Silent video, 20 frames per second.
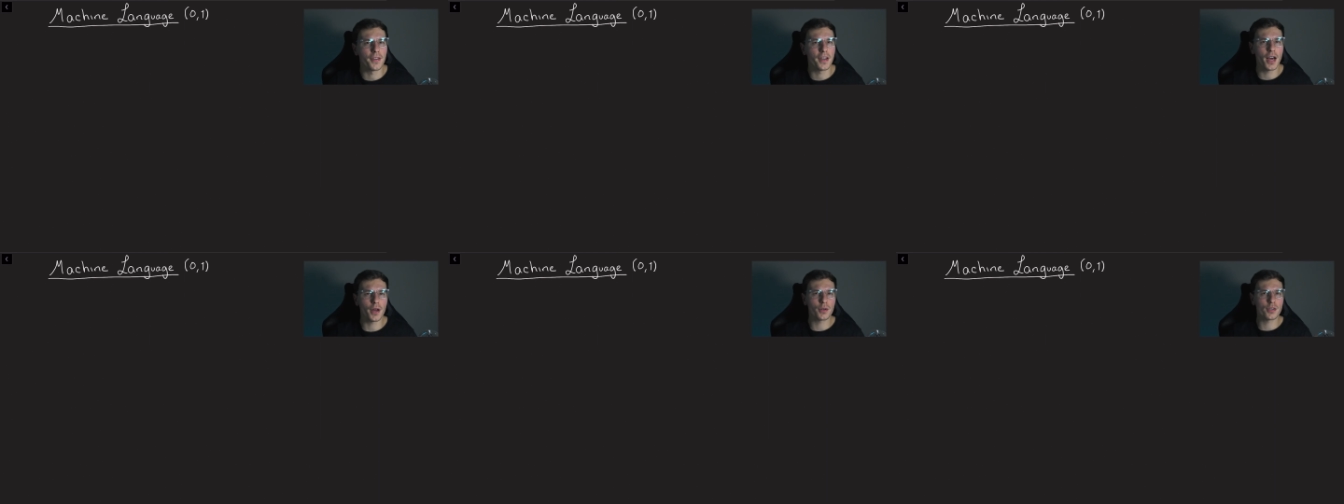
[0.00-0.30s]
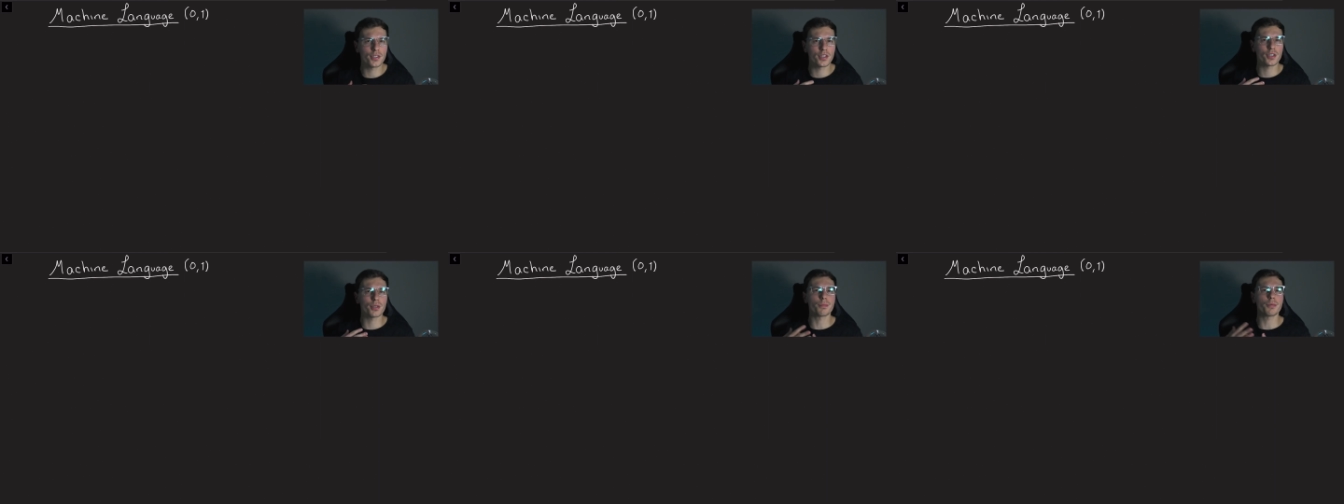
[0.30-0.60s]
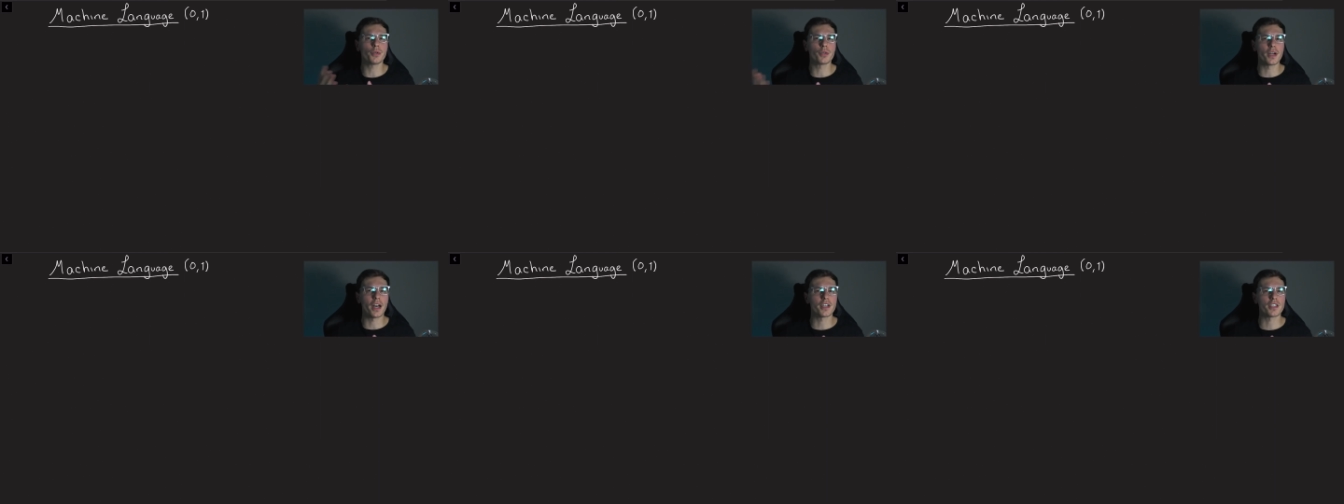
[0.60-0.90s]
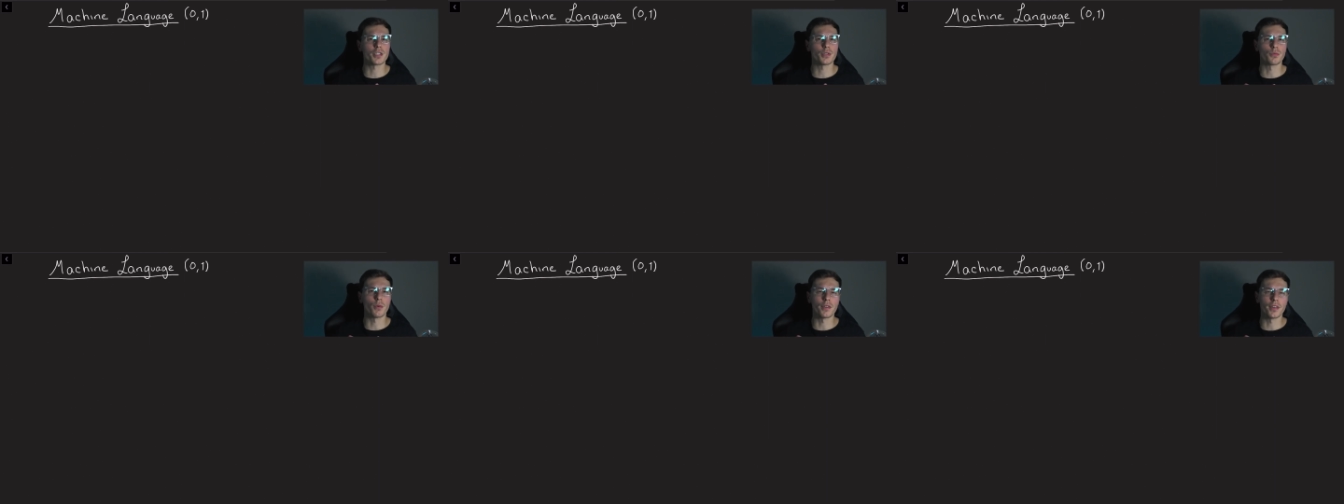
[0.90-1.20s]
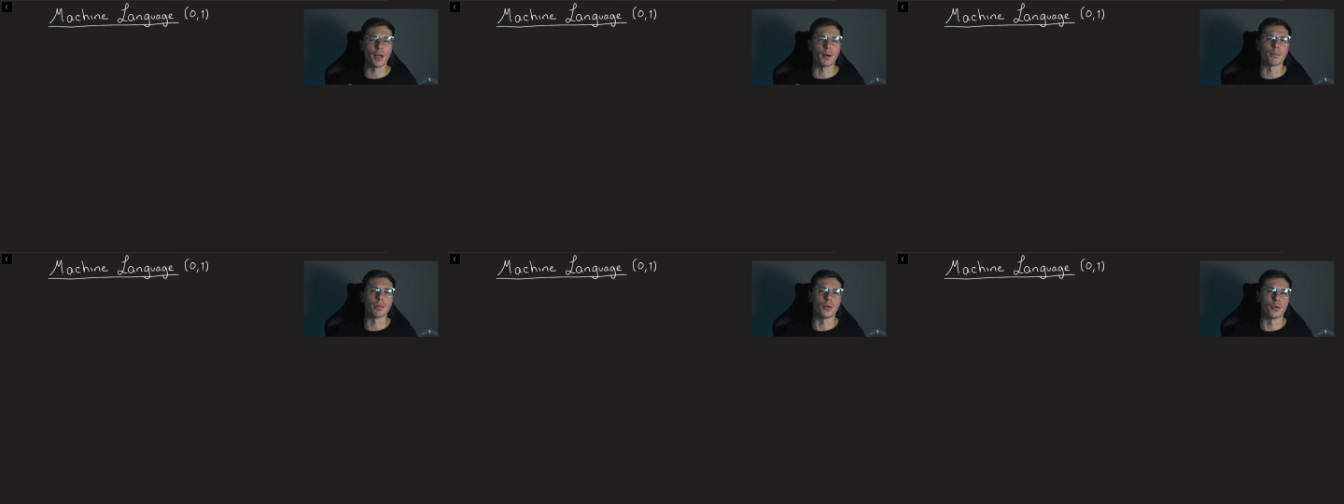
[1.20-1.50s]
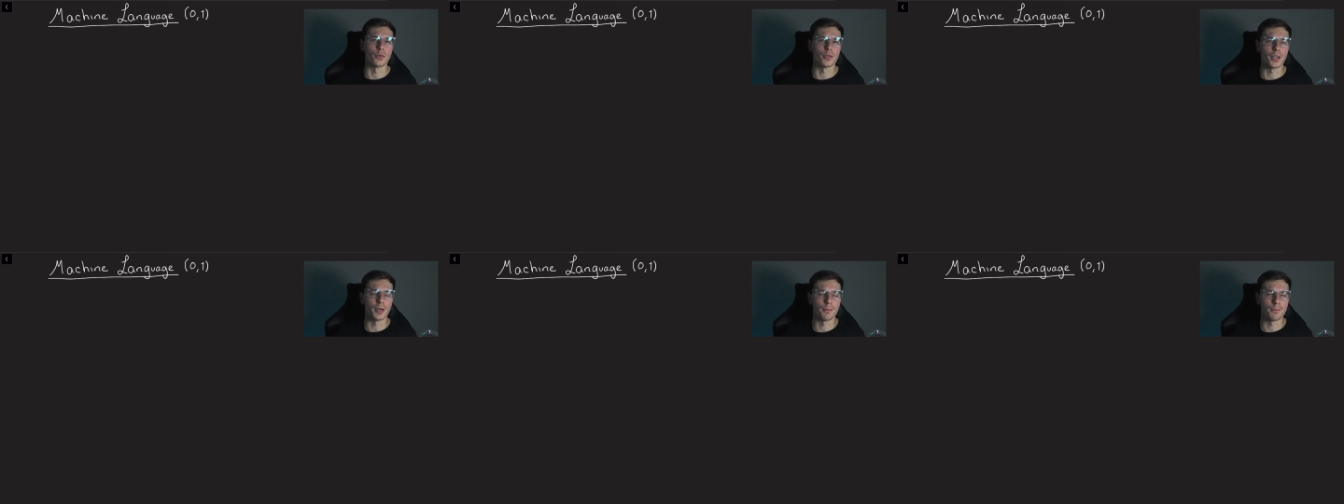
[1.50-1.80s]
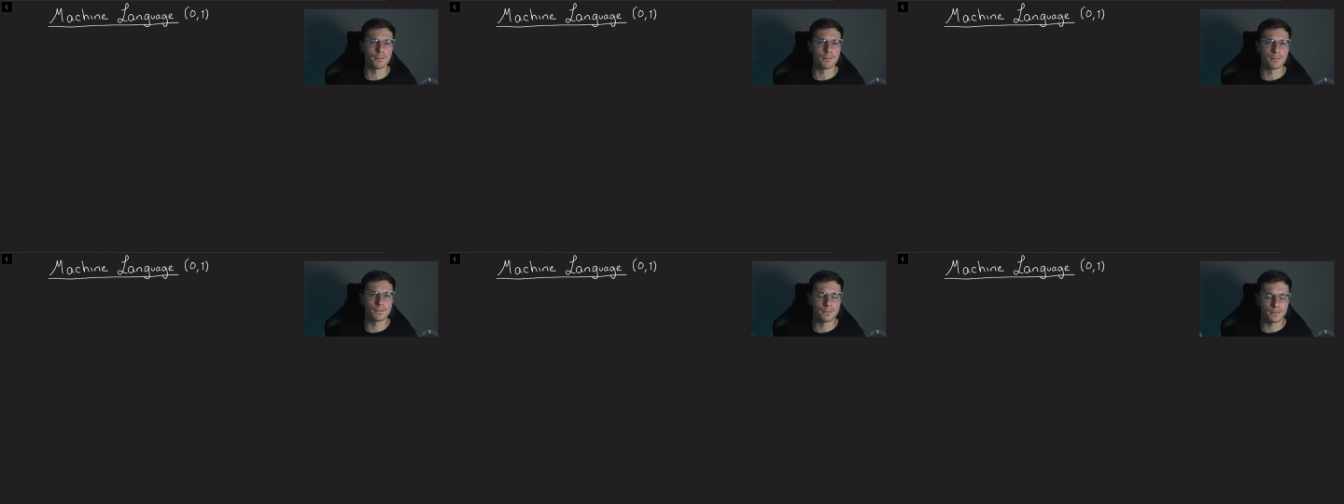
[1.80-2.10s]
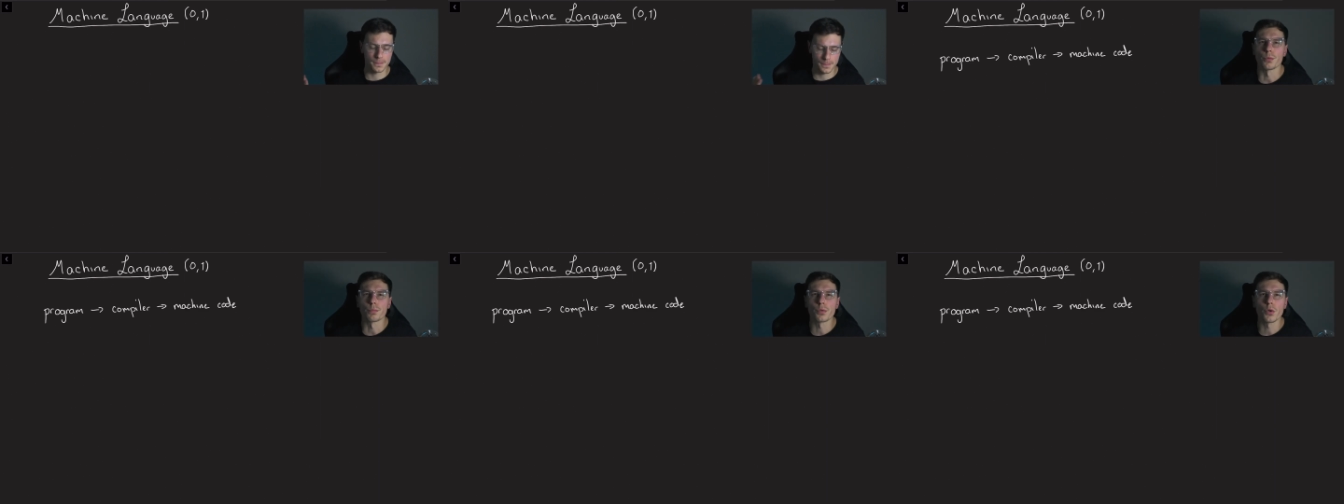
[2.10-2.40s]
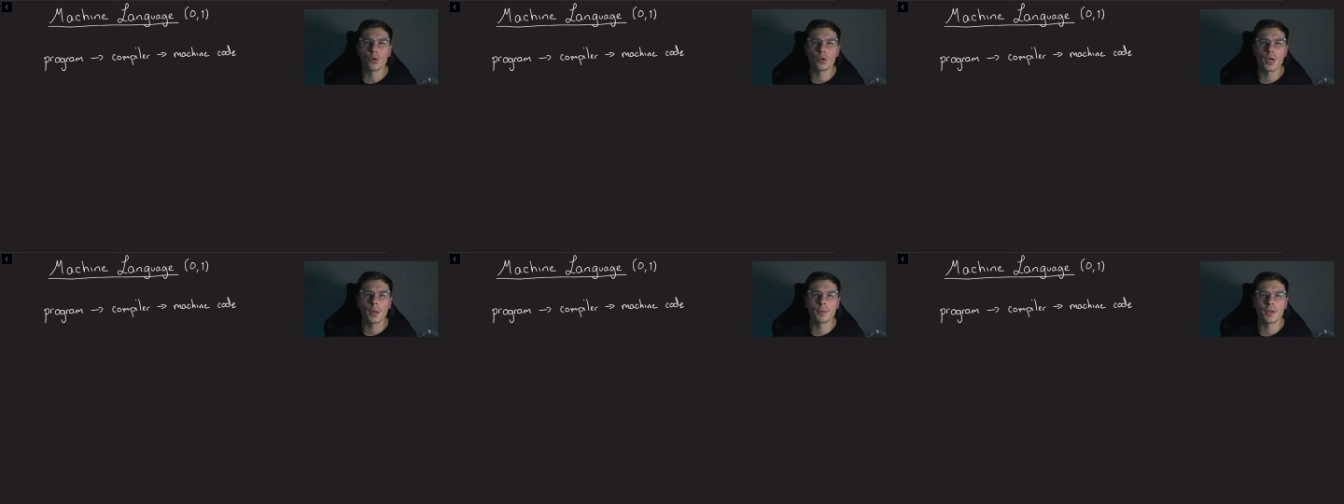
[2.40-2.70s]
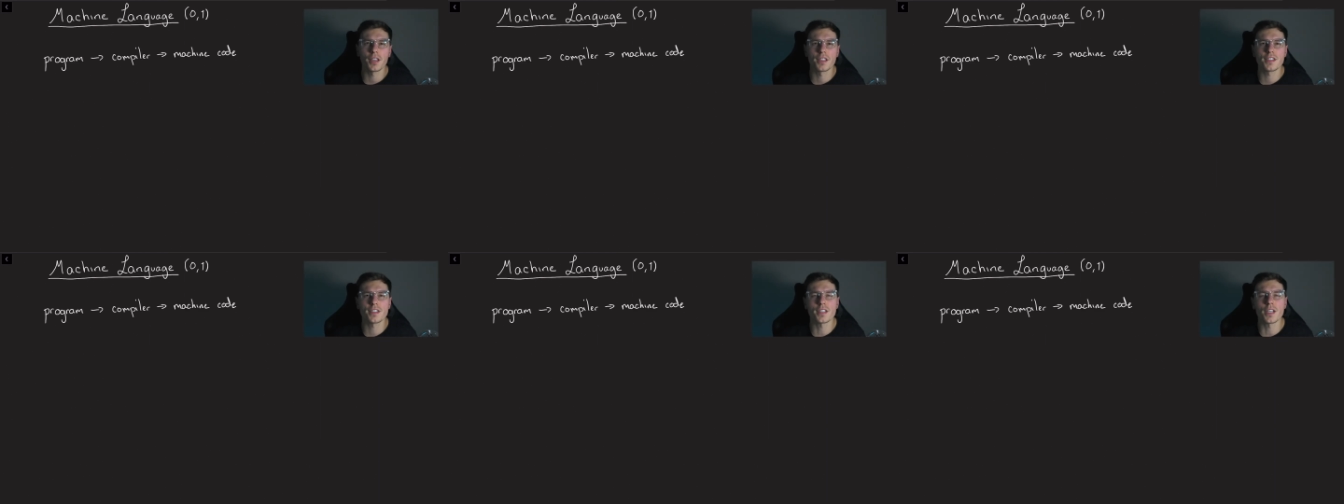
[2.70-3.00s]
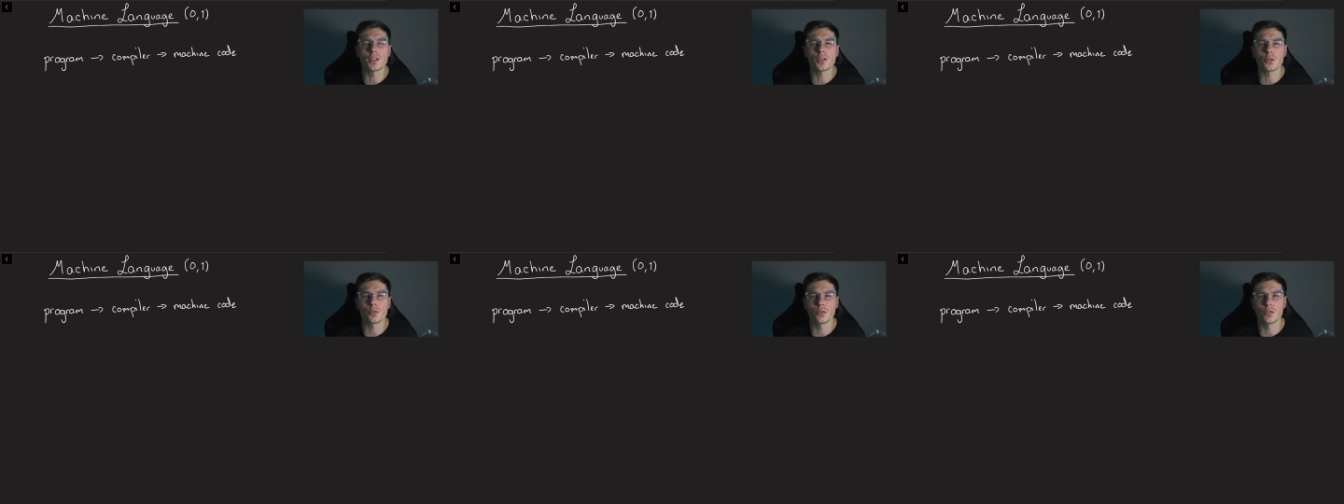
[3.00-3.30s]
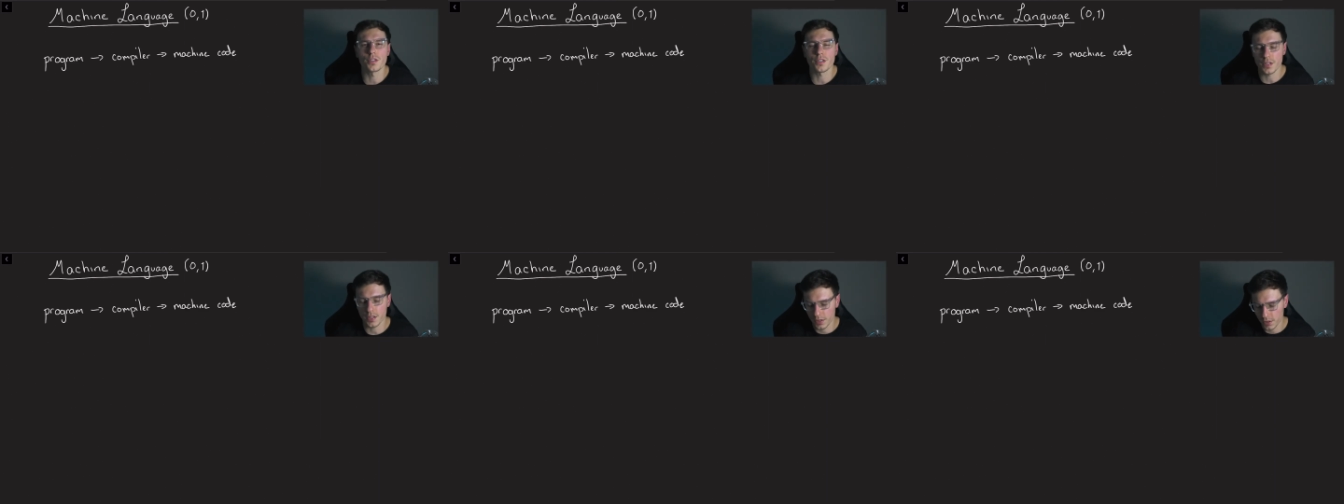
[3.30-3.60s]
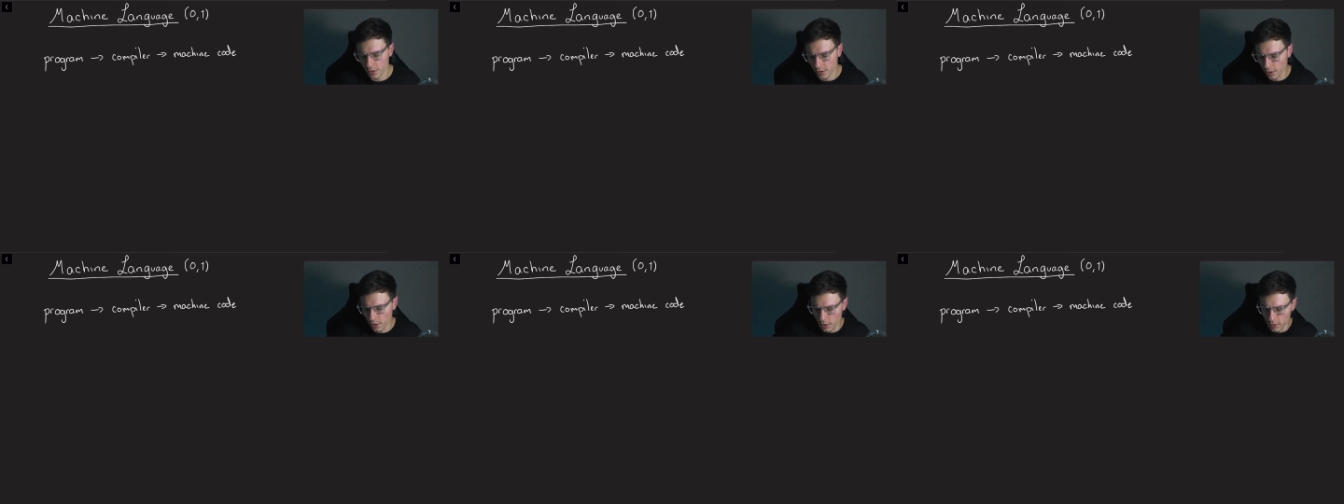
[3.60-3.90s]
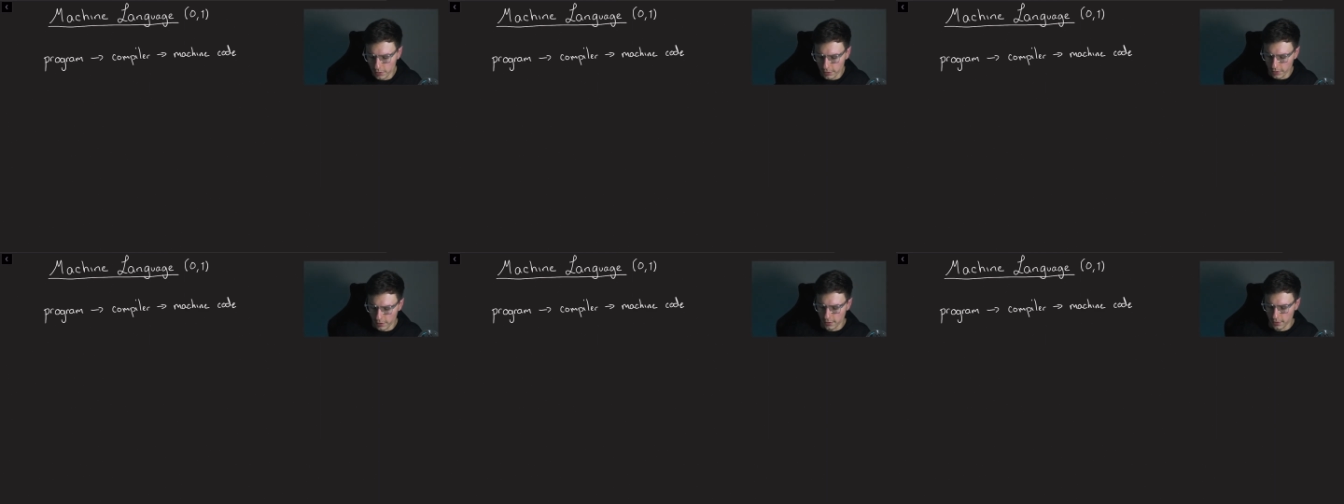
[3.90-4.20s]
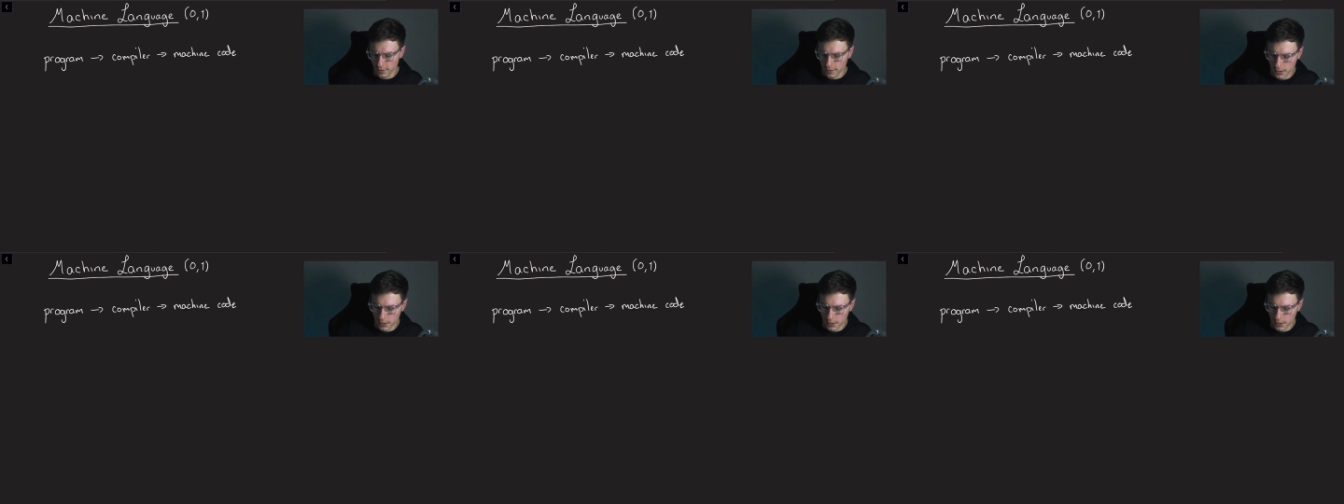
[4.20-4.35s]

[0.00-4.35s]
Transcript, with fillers: And then how does the computer actually run that program? So your program gets sent through this thing called